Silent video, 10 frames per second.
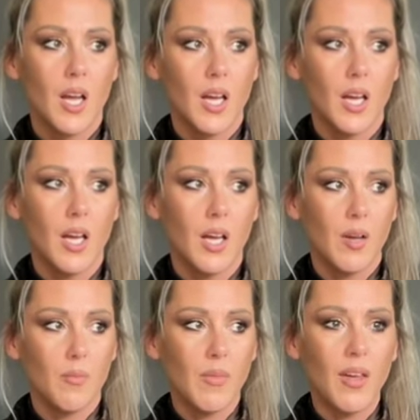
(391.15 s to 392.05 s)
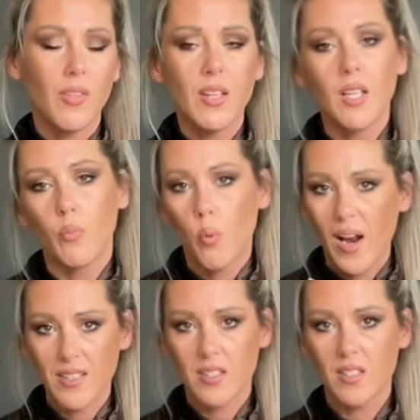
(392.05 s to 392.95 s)
I think that
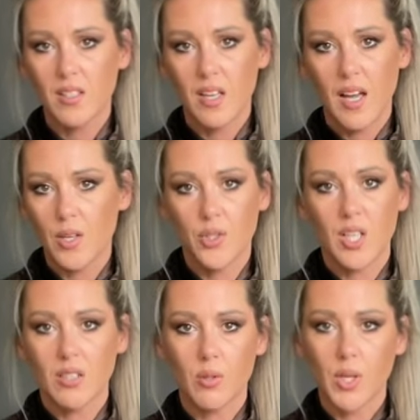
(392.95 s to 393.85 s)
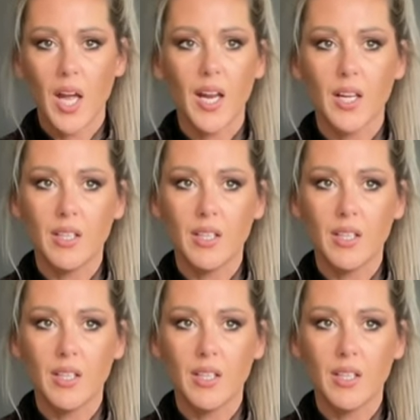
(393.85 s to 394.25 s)
prices, they are just okay.